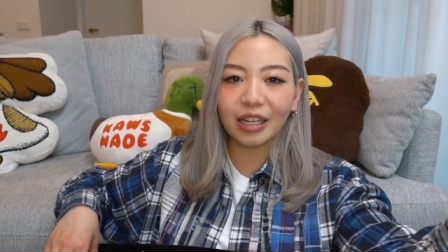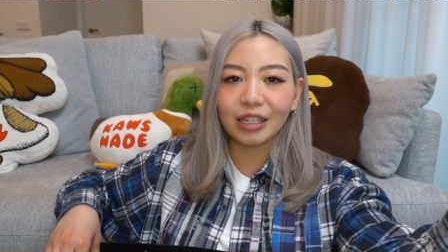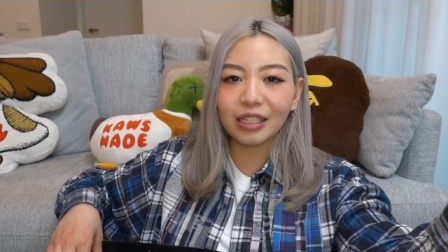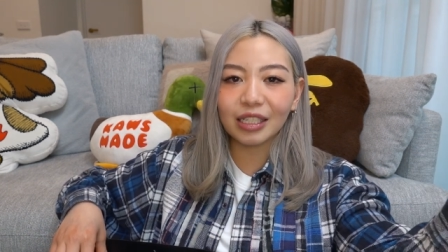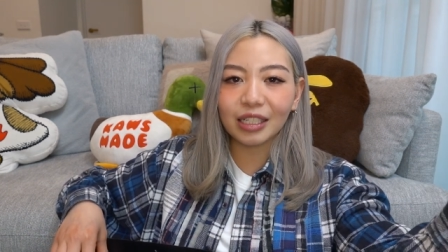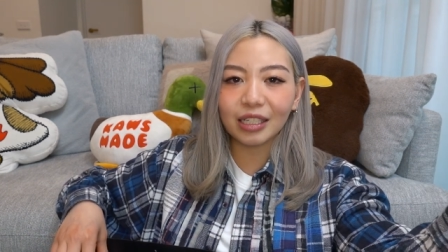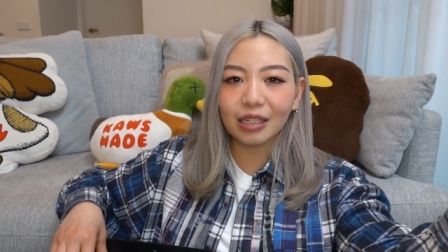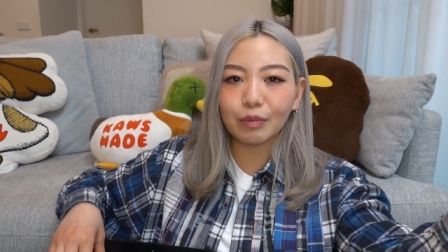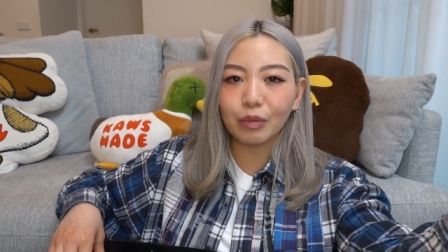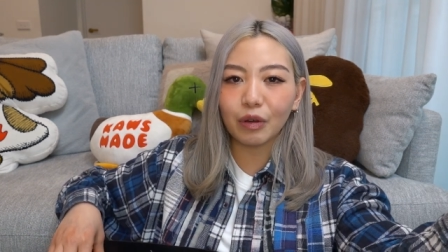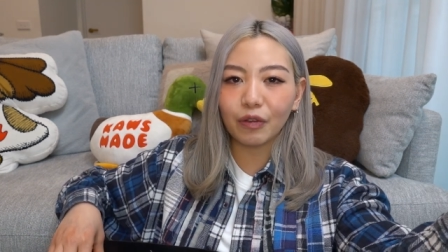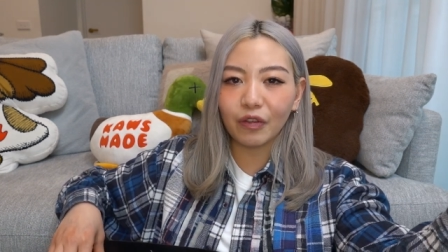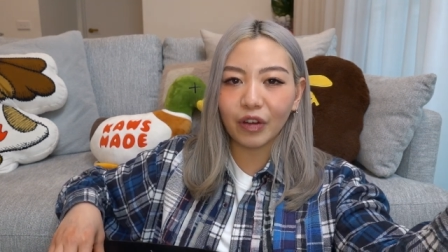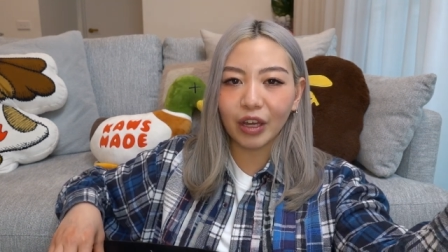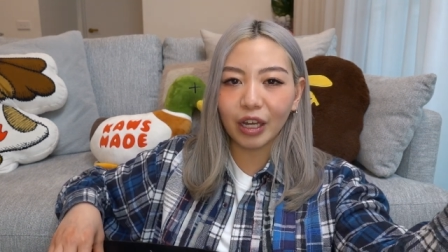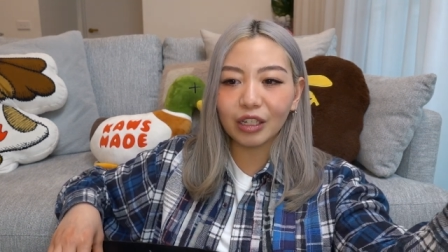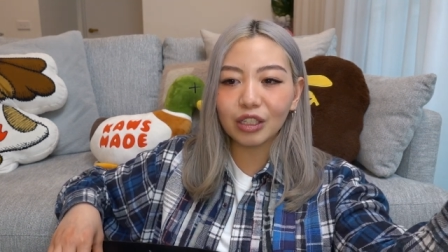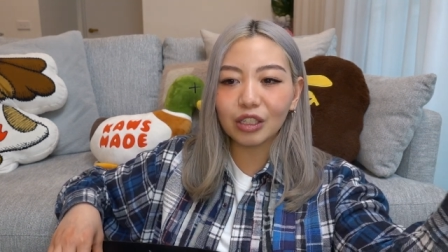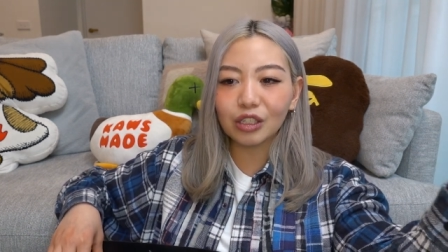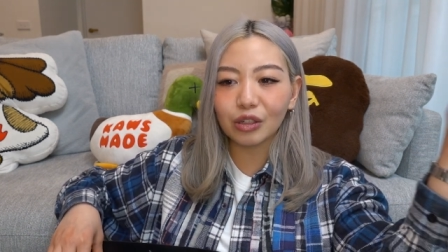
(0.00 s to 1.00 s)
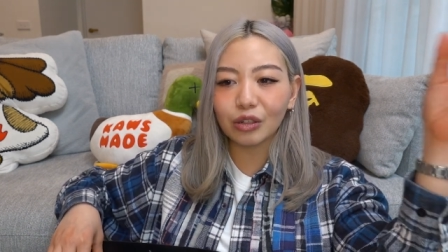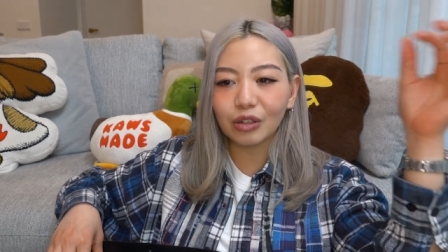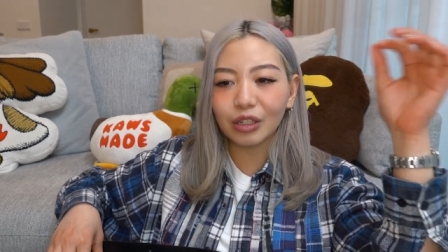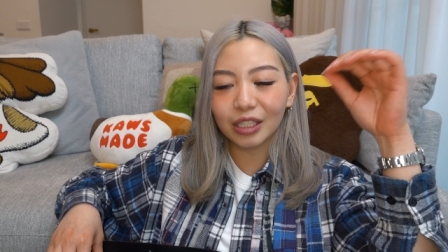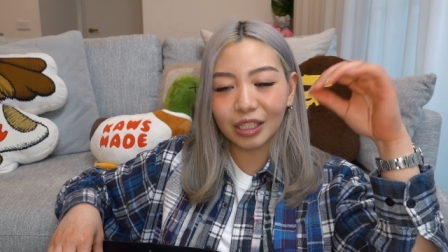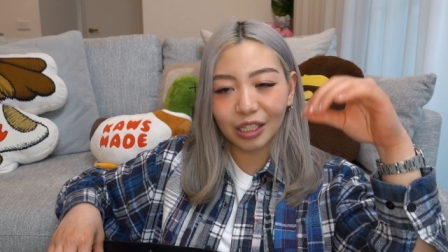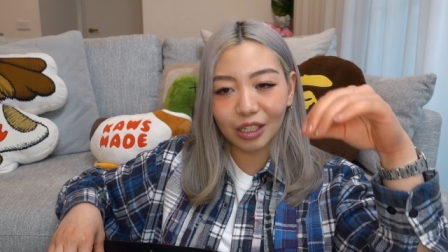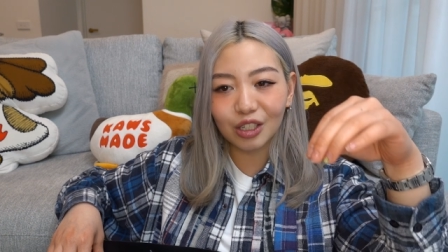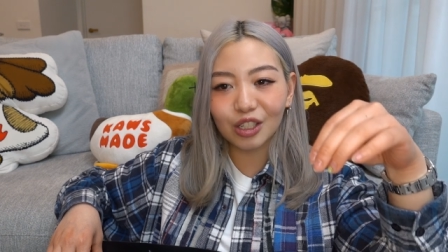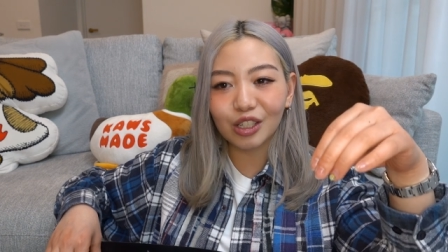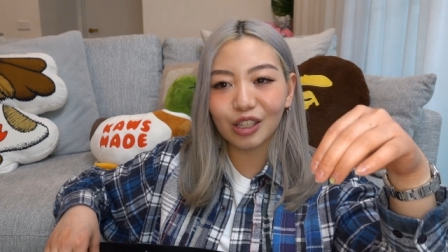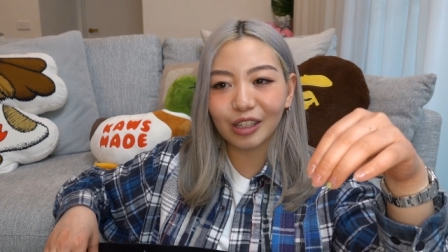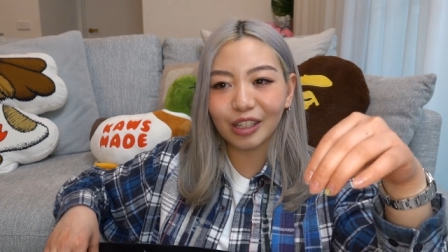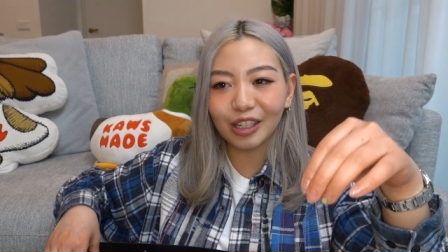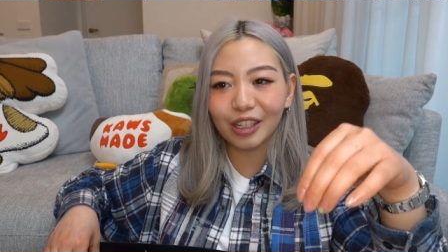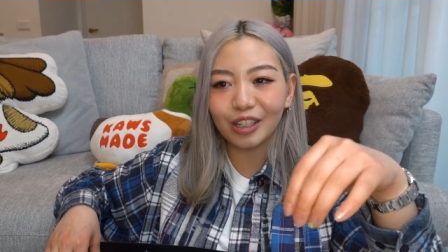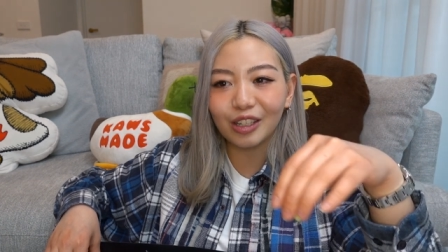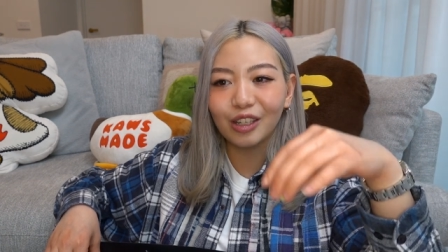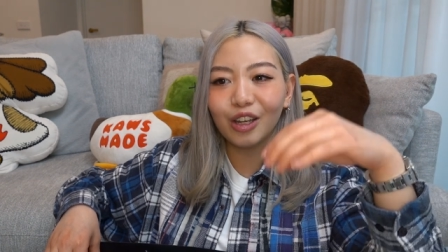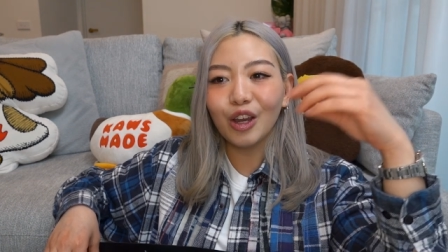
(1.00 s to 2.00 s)
and sip event. So
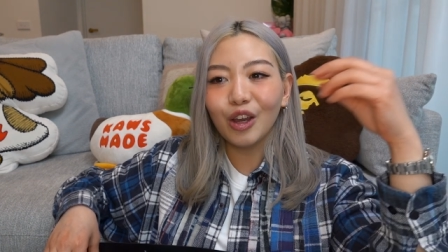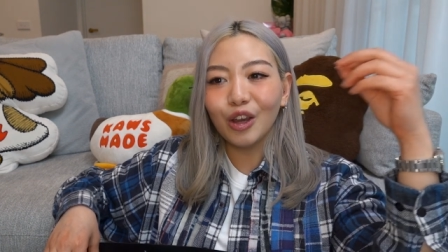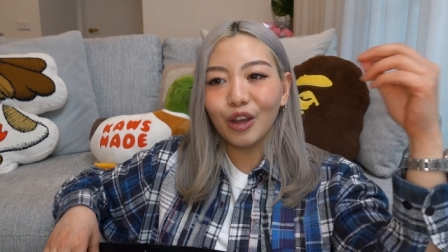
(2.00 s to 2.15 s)
essentially,